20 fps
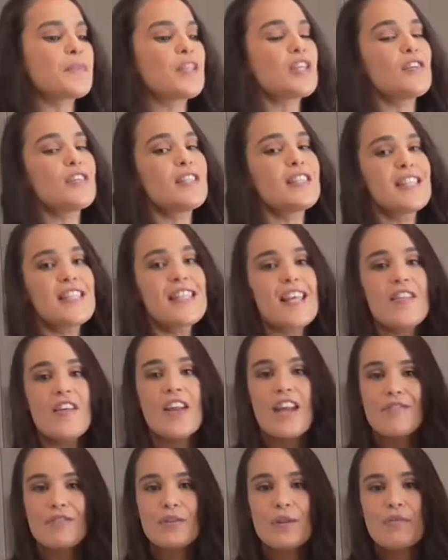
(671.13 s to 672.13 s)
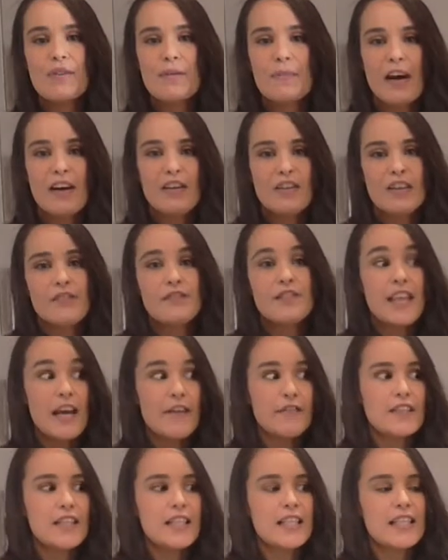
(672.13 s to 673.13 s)
you can see that the level 3 paragraph
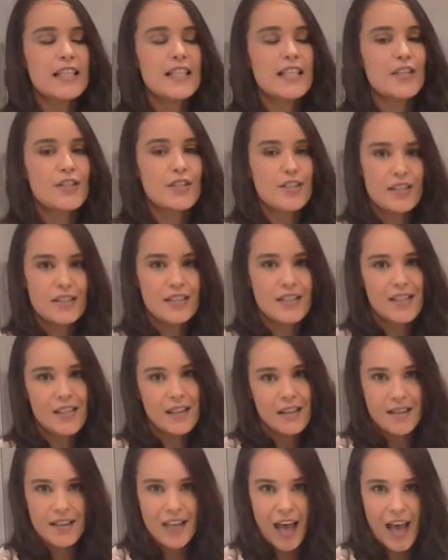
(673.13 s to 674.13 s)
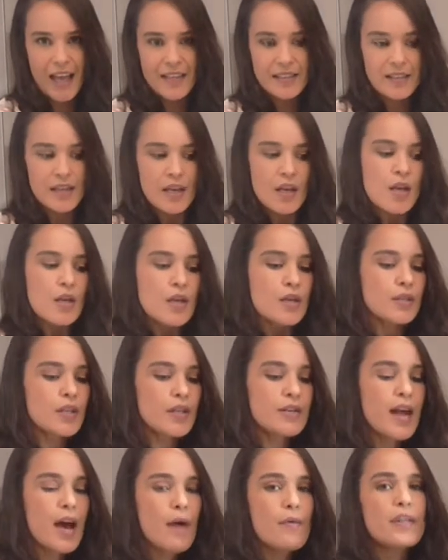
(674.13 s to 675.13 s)
definitely does that.
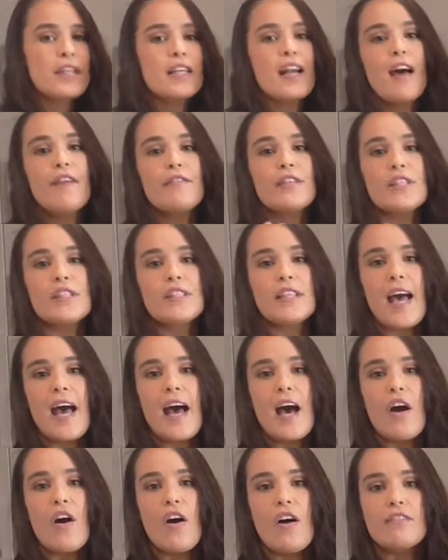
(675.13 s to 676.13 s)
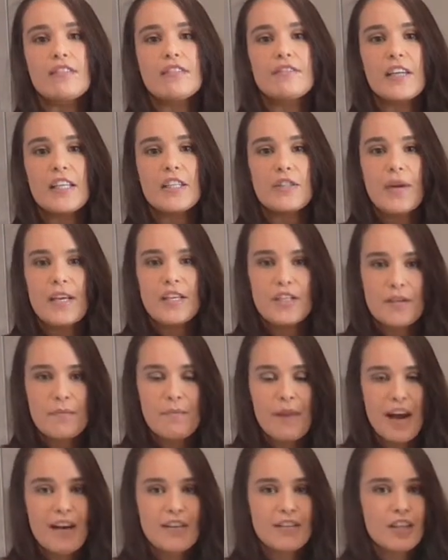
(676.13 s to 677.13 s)
So now we're going to have a look at our
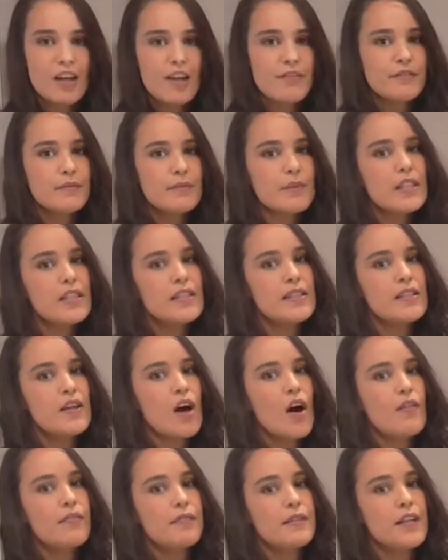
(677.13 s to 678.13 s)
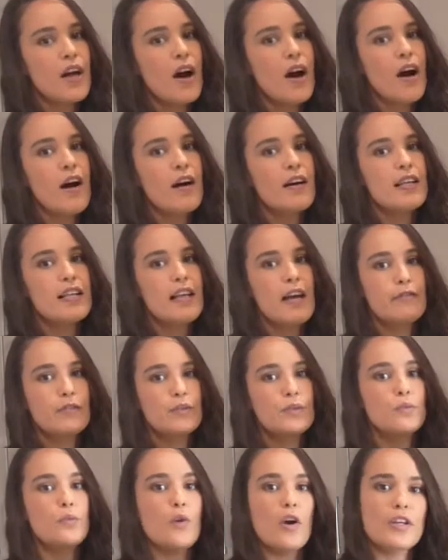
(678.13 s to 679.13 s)
evaluation paragraph, and we're going to start off with our
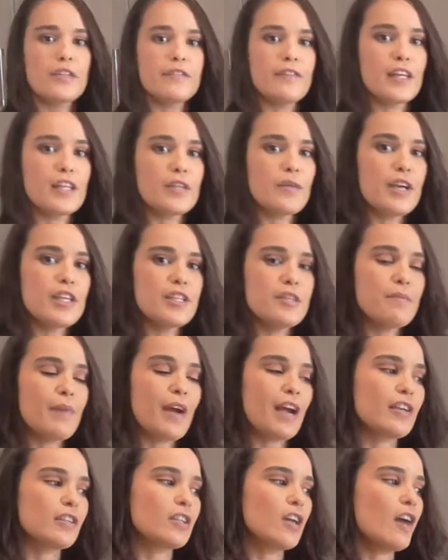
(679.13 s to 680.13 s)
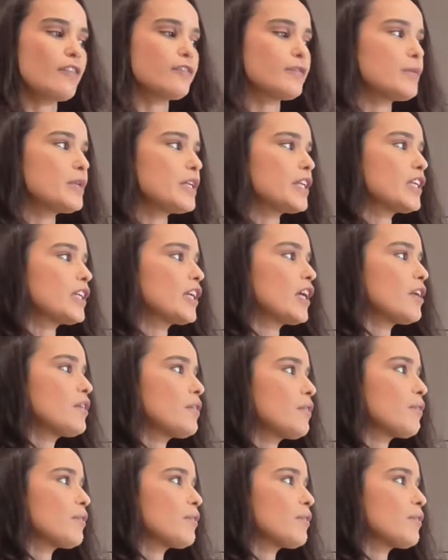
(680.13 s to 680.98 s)
level 1 evaluation paragraph, and we're going to go